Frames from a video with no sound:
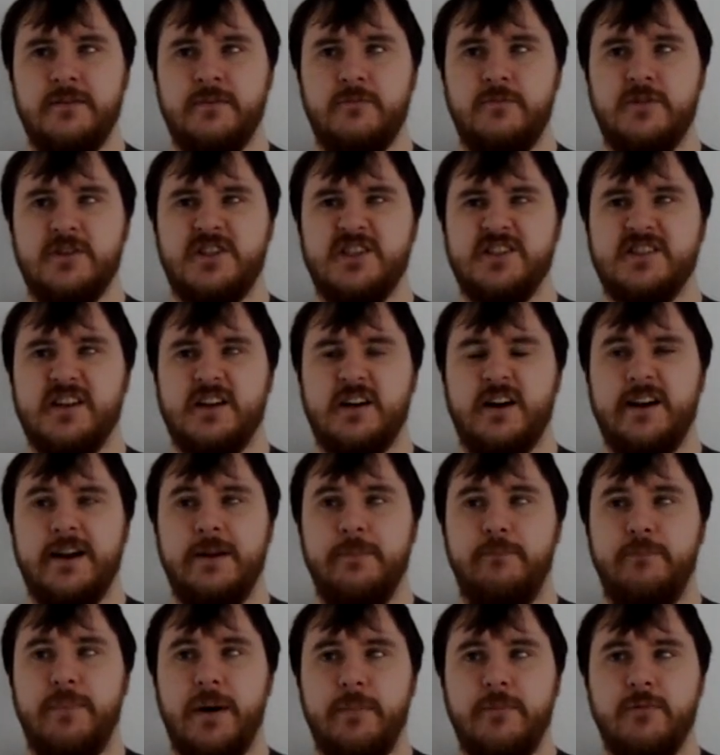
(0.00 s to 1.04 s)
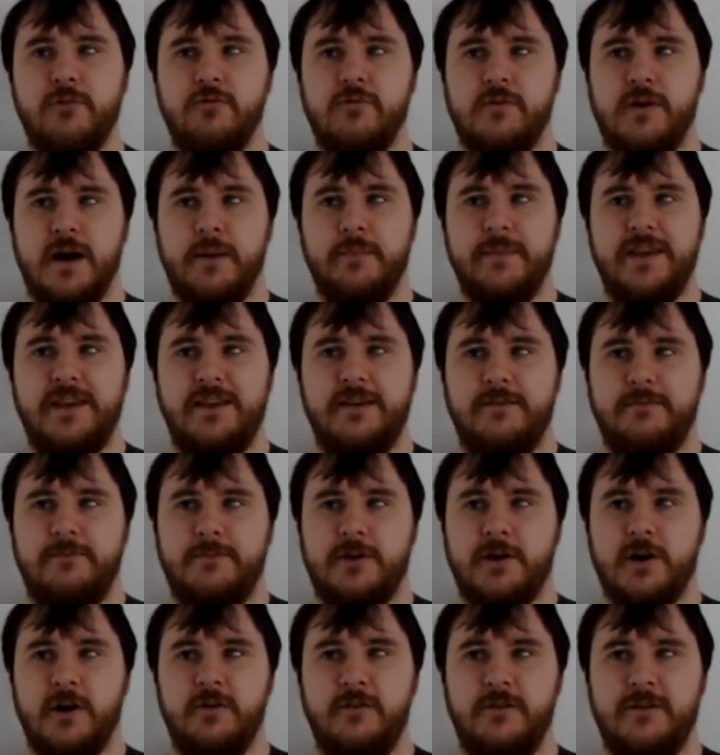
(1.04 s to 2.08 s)
which is a kind of bubble gummy
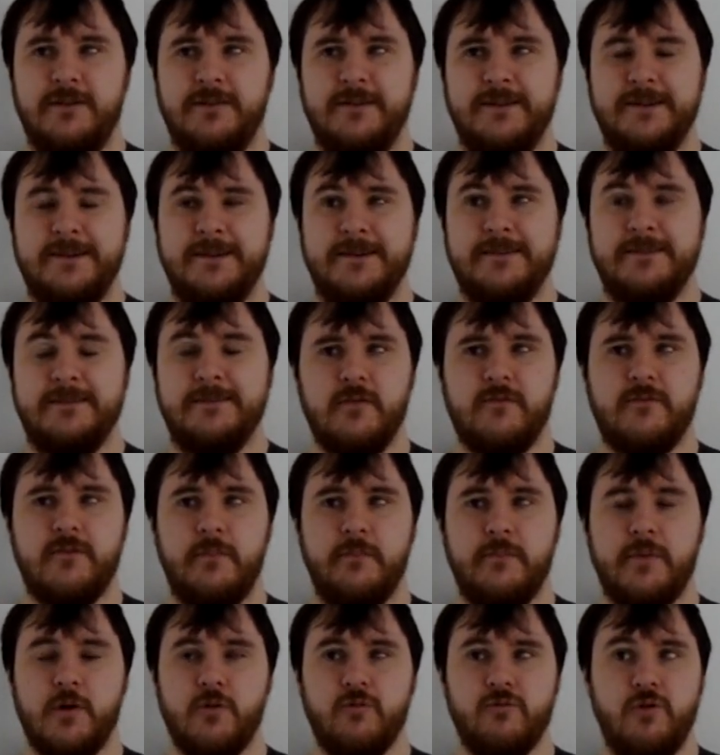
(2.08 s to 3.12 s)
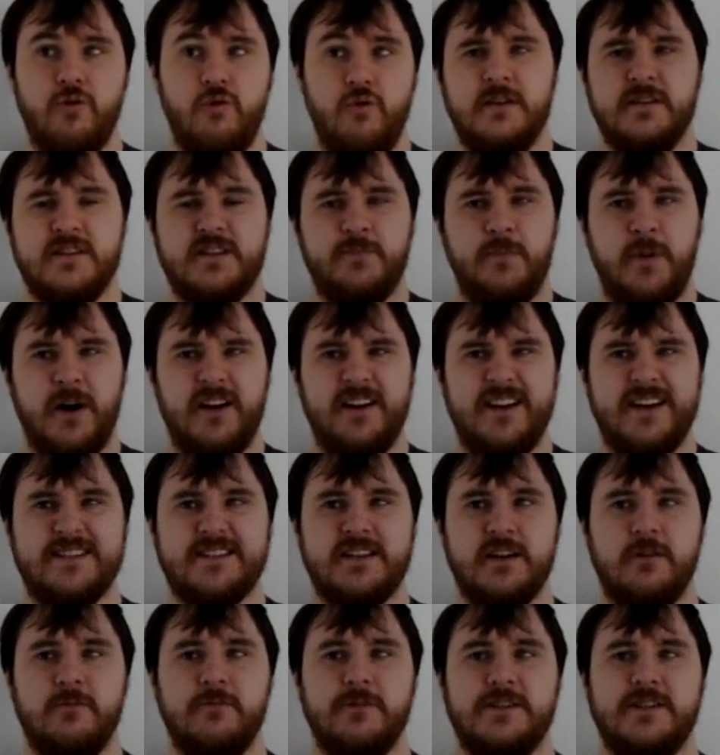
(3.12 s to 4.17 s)
Coke from Peru,
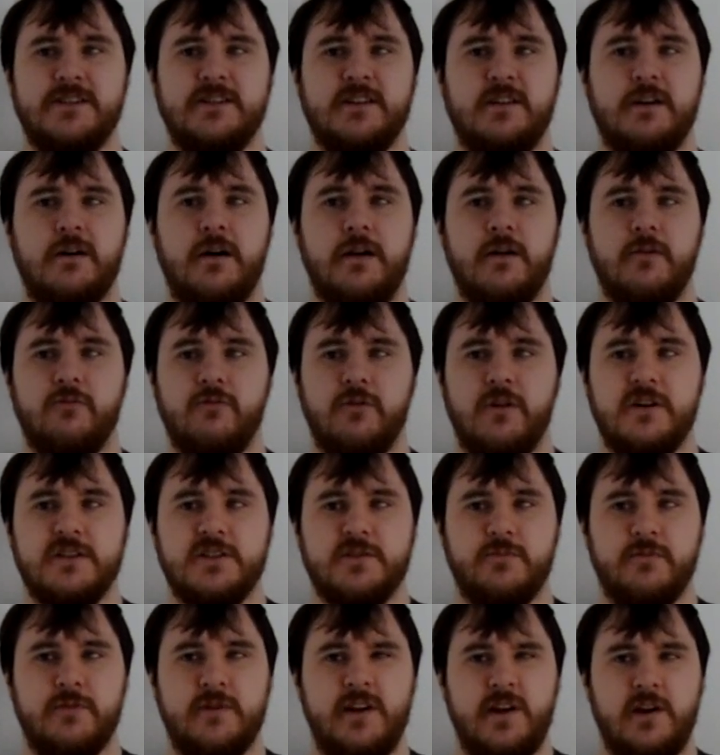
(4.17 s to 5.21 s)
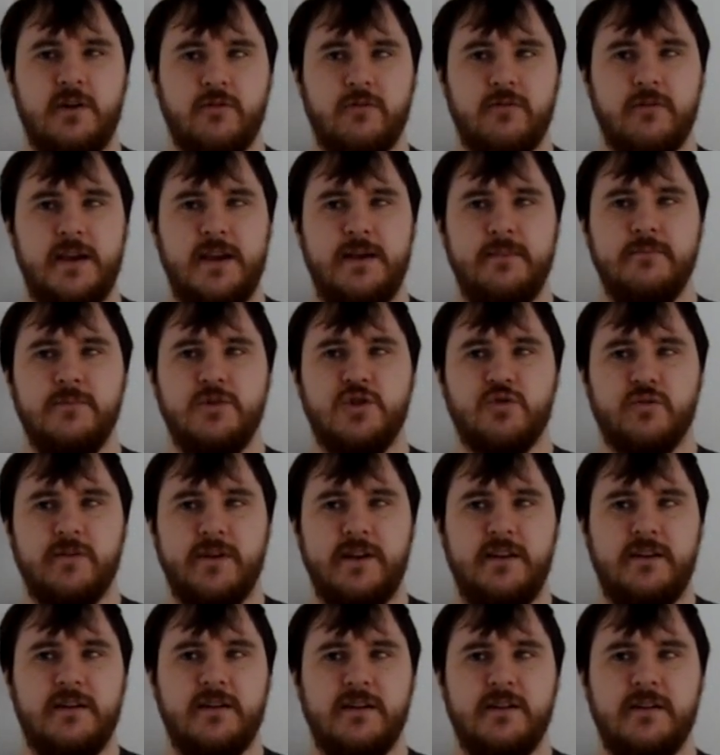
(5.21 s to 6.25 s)
Sparletta, which is a kind of raspberry cream
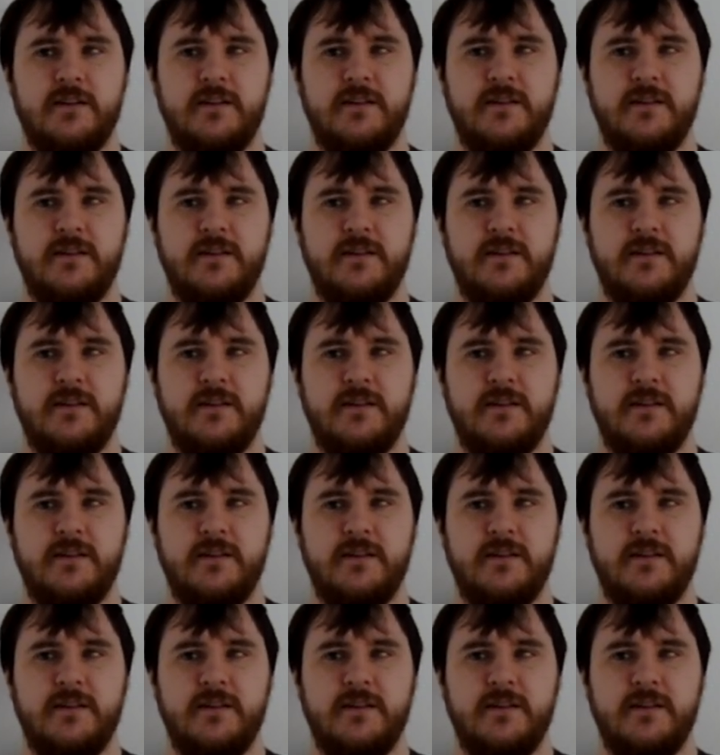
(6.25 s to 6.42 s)
drink,